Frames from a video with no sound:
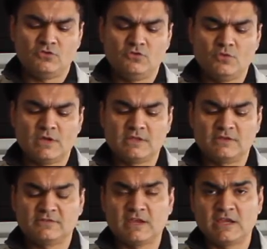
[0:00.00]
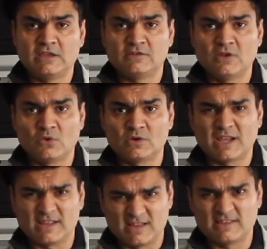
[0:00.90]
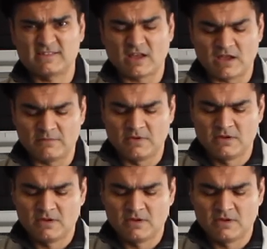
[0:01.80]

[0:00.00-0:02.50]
do on the sticky note like at this time.